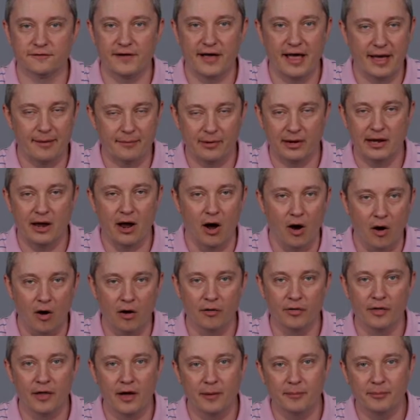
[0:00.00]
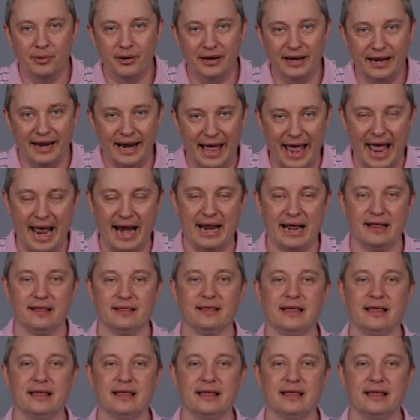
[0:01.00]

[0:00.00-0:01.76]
family on the planet.